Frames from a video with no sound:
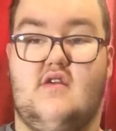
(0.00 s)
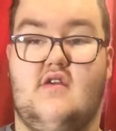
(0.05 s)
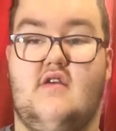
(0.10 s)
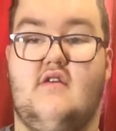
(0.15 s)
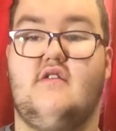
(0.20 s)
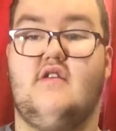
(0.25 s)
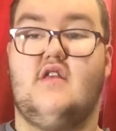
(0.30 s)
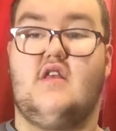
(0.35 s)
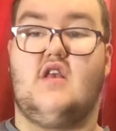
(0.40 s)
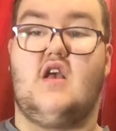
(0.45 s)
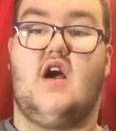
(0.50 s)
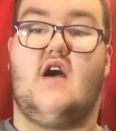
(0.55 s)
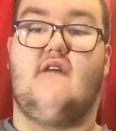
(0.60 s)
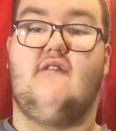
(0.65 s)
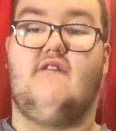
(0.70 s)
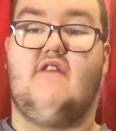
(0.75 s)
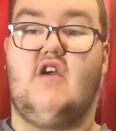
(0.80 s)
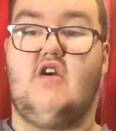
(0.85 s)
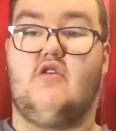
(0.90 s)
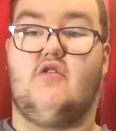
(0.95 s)
Hilda's
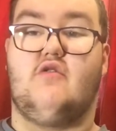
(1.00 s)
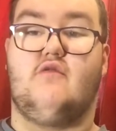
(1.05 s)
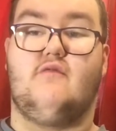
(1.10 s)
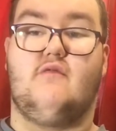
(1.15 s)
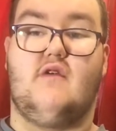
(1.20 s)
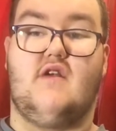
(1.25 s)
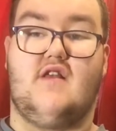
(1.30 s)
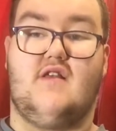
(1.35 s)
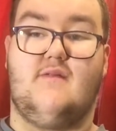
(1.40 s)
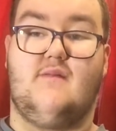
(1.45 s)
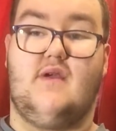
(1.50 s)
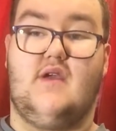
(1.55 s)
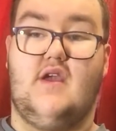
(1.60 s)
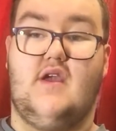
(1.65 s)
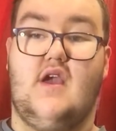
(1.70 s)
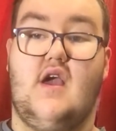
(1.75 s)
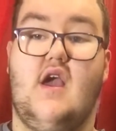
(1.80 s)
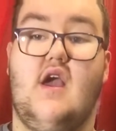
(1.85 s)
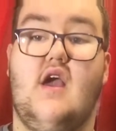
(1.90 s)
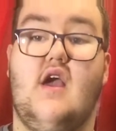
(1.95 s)
coffee house
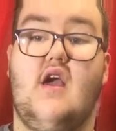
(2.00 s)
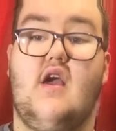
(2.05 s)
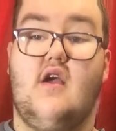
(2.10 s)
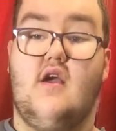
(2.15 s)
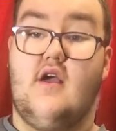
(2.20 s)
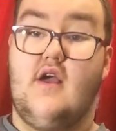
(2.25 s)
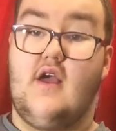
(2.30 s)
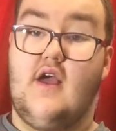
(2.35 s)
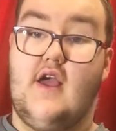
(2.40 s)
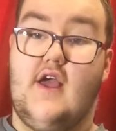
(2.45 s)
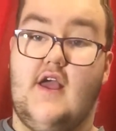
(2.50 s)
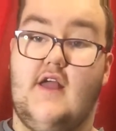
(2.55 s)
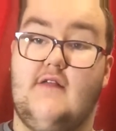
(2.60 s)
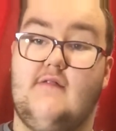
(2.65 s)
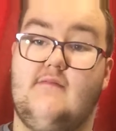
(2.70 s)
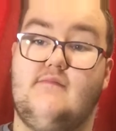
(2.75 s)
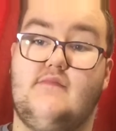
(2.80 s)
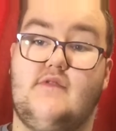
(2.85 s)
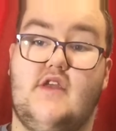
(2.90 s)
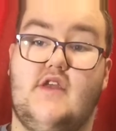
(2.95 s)
recipe."
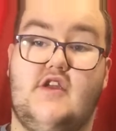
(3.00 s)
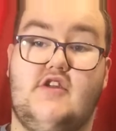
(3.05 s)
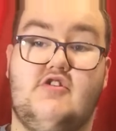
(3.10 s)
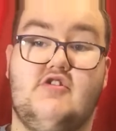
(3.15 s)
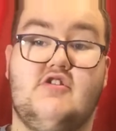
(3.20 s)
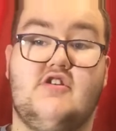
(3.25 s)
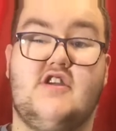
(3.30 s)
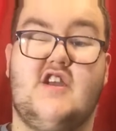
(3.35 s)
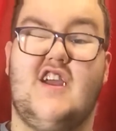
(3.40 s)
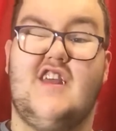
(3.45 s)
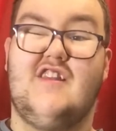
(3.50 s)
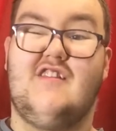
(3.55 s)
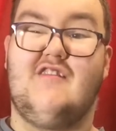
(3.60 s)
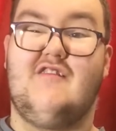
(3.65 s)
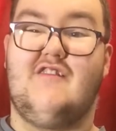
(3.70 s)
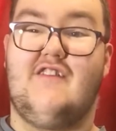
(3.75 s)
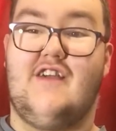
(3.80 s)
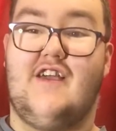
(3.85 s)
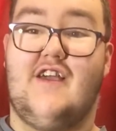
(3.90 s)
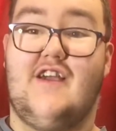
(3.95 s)
And they drink it and they're
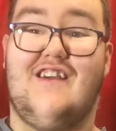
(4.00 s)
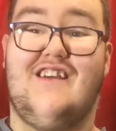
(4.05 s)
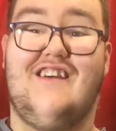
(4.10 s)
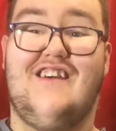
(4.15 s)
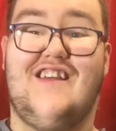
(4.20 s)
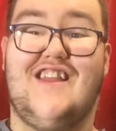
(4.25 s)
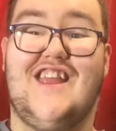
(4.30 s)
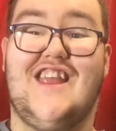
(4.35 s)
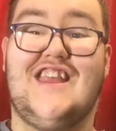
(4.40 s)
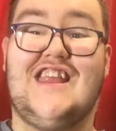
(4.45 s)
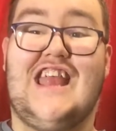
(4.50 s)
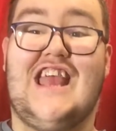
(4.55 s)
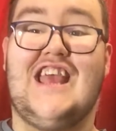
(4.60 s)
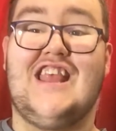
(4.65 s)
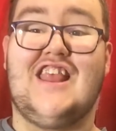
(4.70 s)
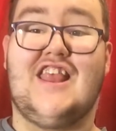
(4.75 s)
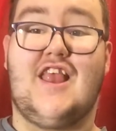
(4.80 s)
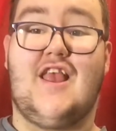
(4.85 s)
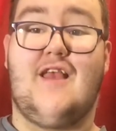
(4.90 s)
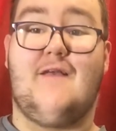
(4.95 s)
like, this
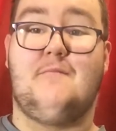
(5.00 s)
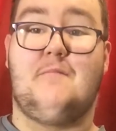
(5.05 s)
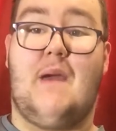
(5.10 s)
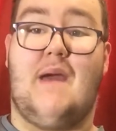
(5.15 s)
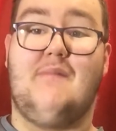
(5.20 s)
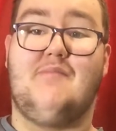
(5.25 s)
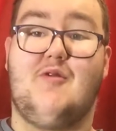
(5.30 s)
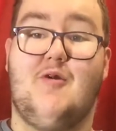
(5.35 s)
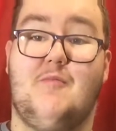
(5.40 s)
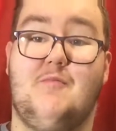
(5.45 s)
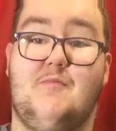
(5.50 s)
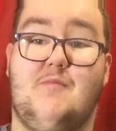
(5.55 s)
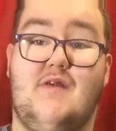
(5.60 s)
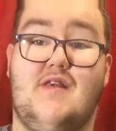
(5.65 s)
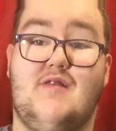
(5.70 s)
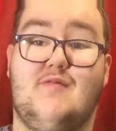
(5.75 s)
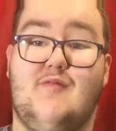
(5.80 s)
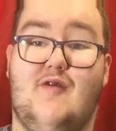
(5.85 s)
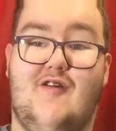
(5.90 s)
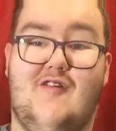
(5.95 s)
tastes like Pepto
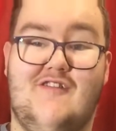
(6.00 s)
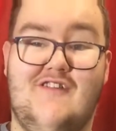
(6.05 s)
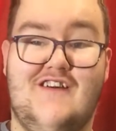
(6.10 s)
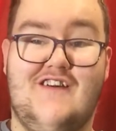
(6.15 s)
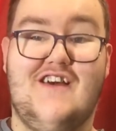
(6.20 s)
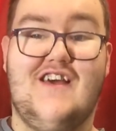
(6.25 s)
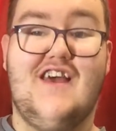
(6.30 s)
Bismol.